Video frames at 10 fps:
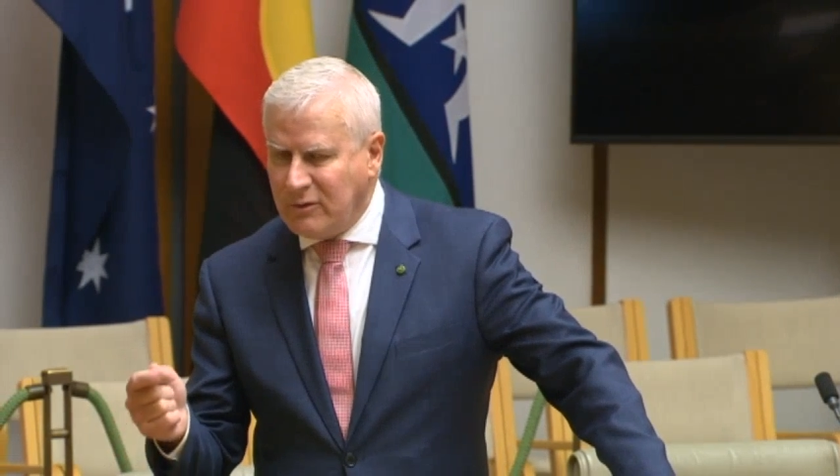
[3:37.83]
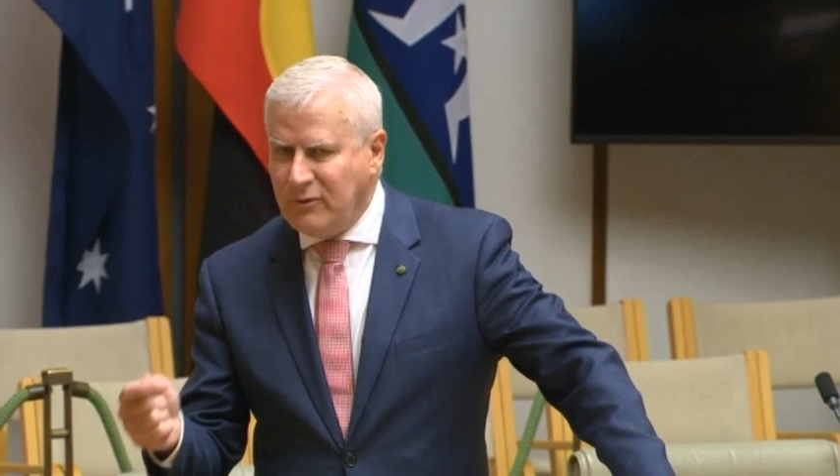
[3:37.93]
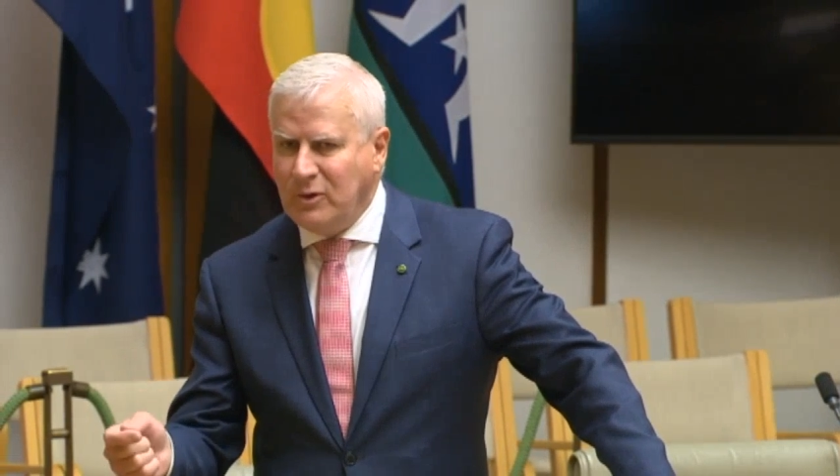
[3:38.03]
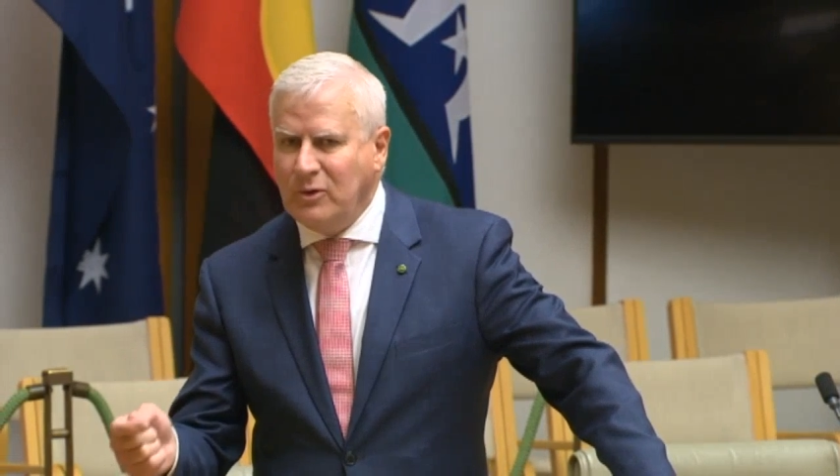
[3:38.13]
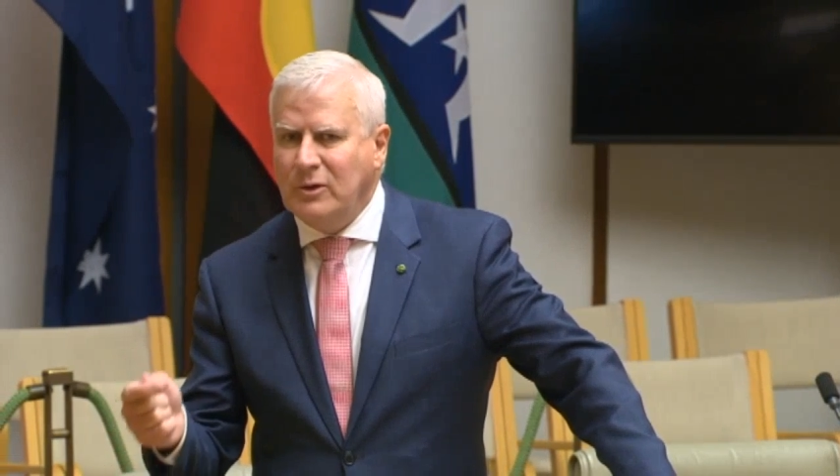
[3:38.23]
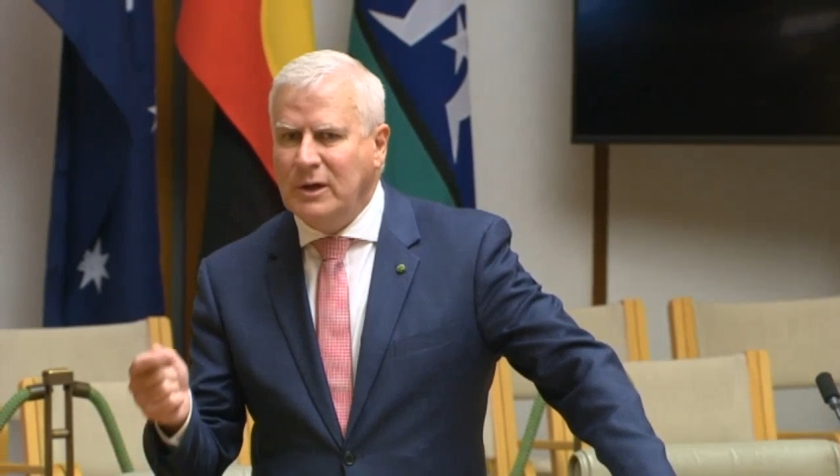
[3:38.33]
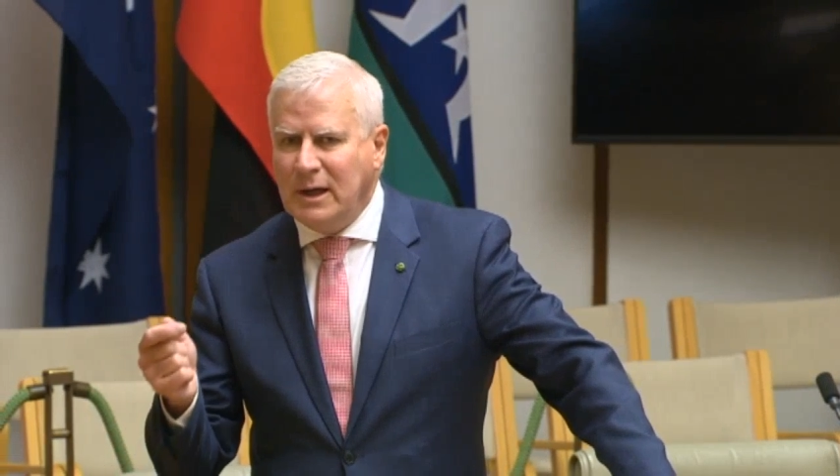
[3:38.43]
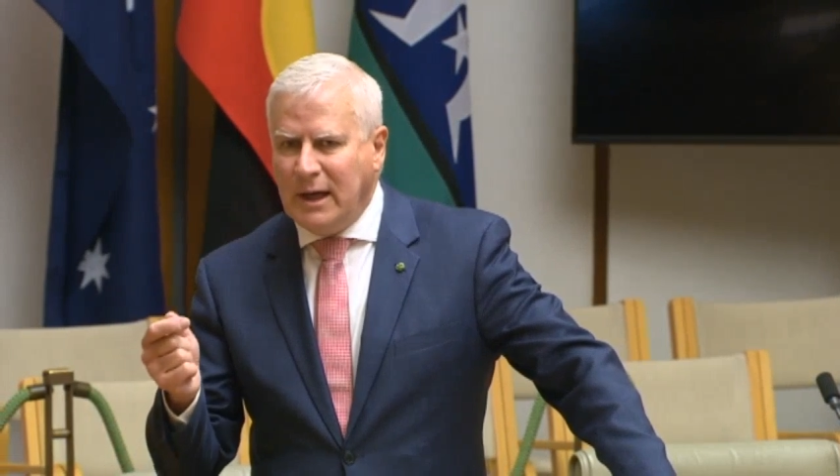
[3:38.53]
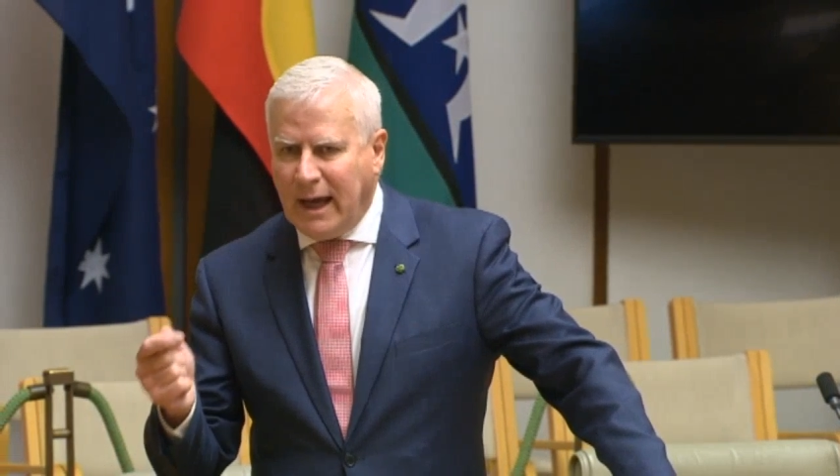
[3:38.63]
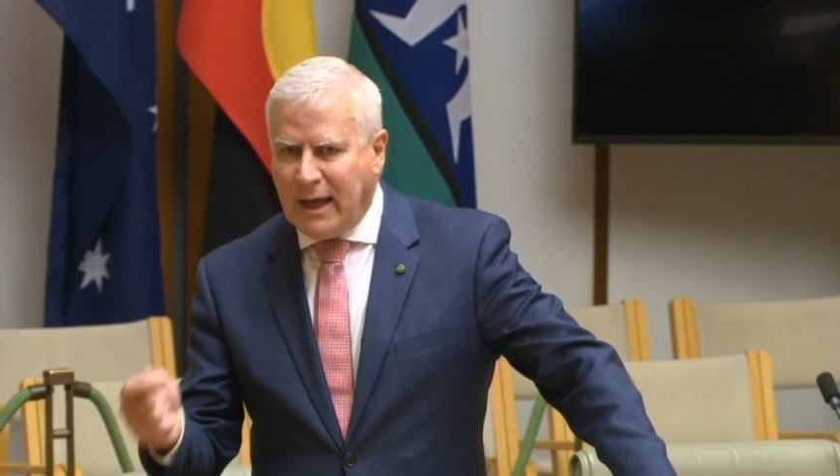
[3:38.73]
food
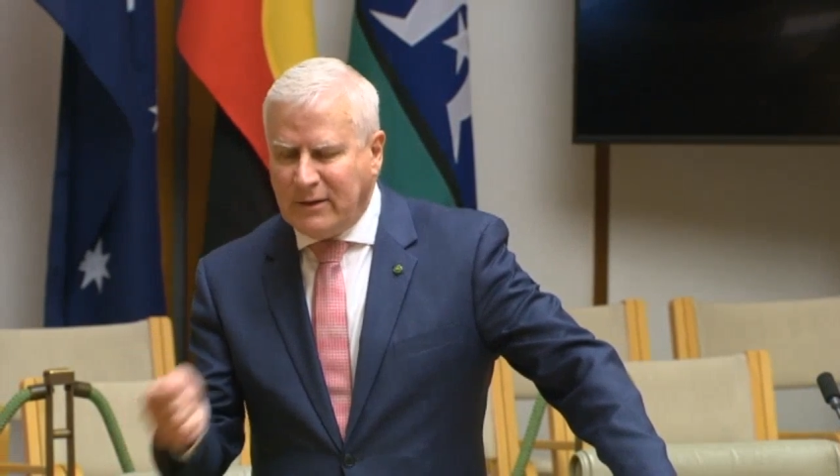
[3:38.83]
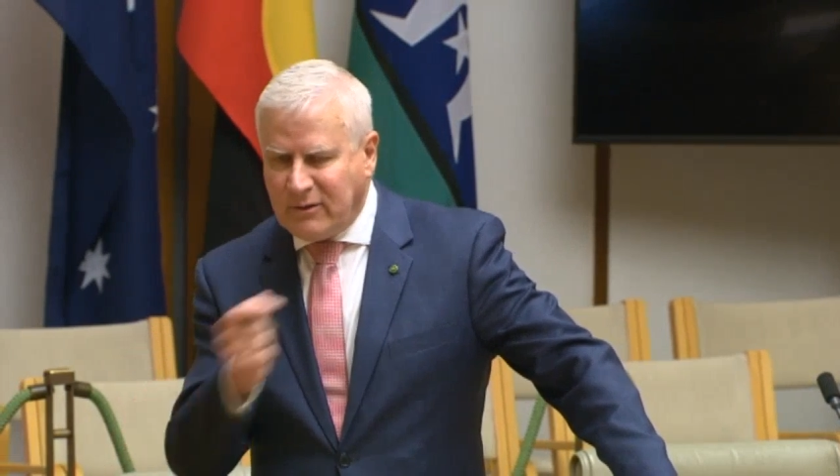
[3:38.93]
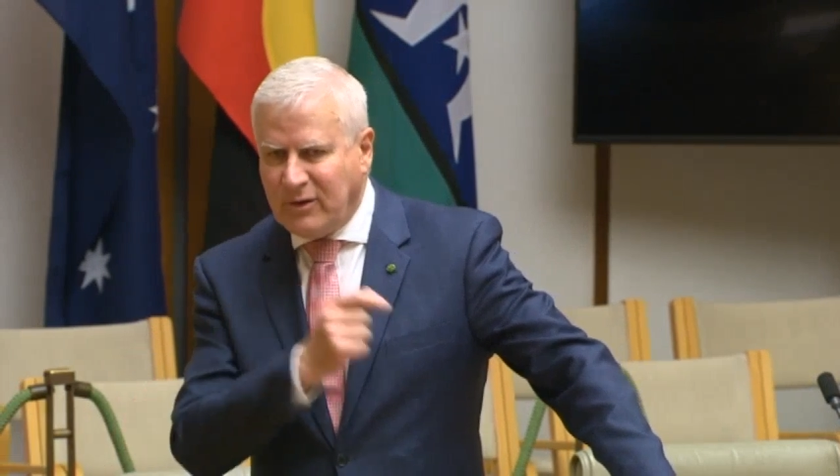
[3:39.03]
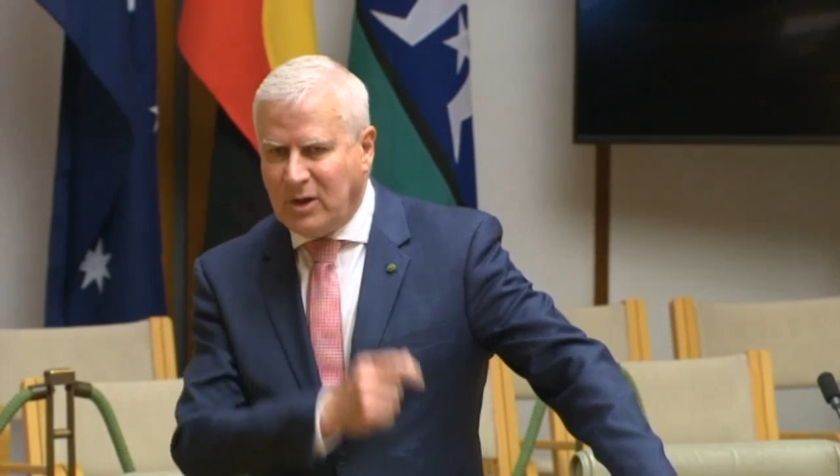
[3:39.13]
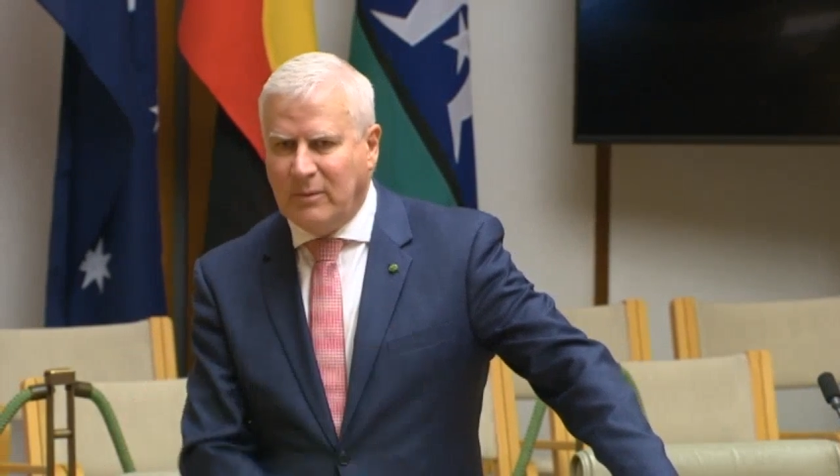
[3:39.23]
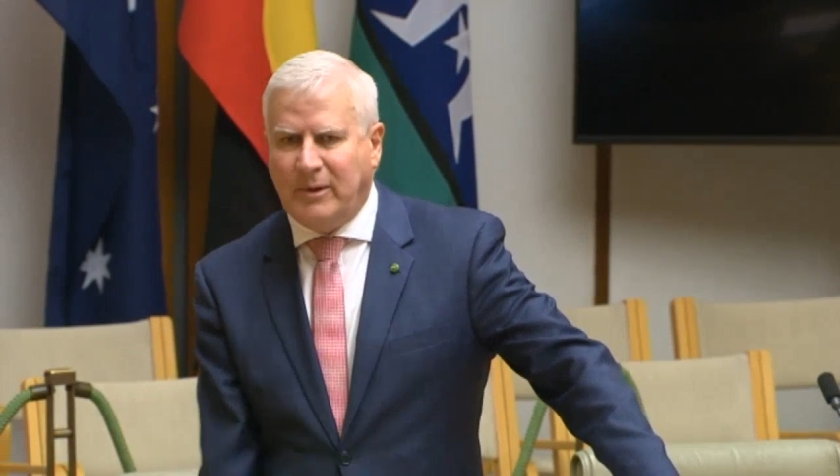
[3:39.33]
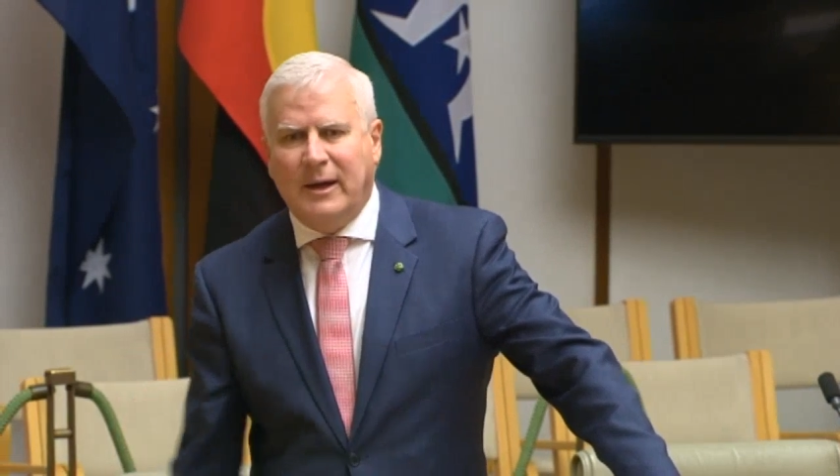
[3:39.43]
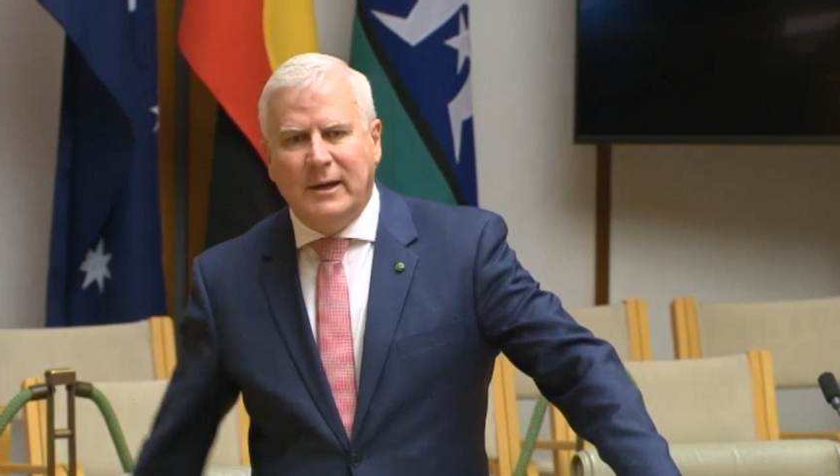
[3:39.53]
and the fibre.